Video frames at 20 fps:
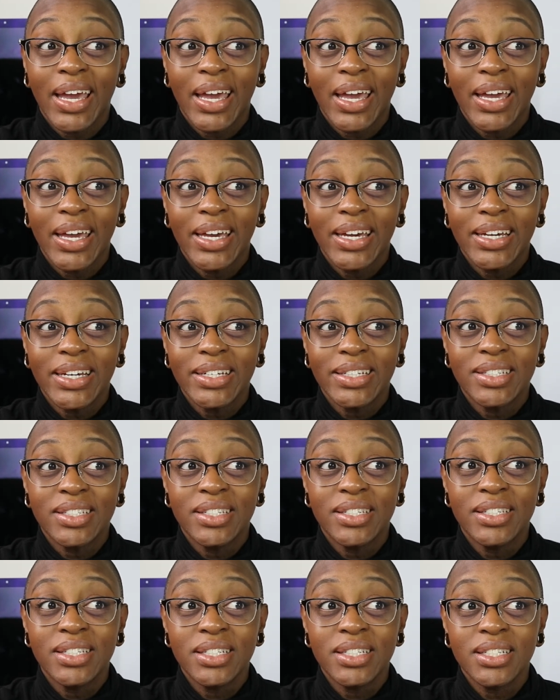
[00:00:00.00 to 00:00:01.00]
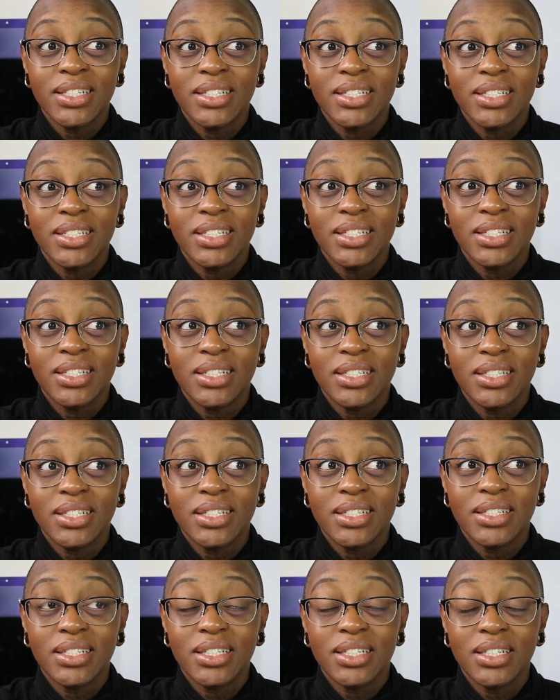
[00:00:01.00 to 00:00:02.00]
And
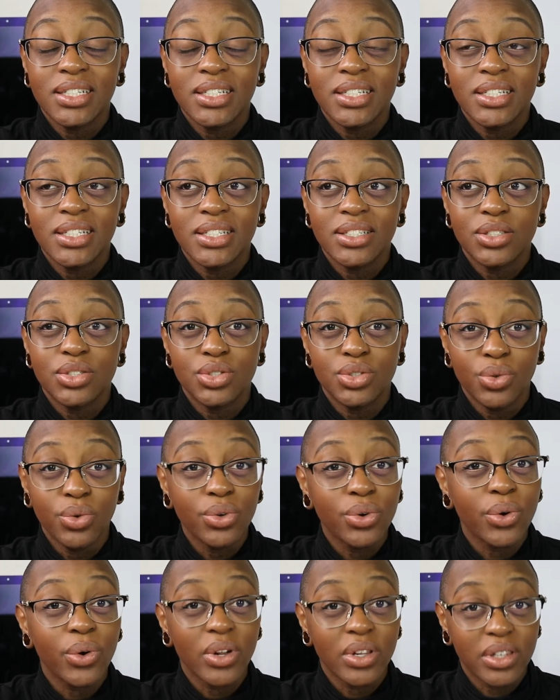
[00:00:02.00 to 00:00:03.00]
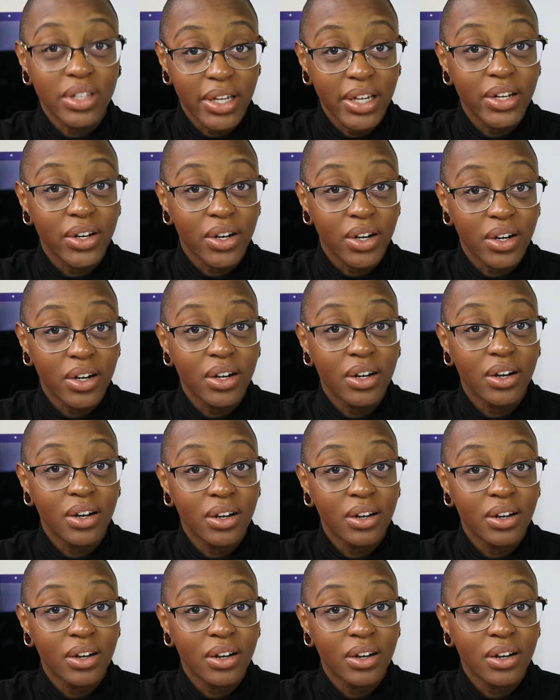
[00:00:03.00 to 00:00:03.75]
sooner or later,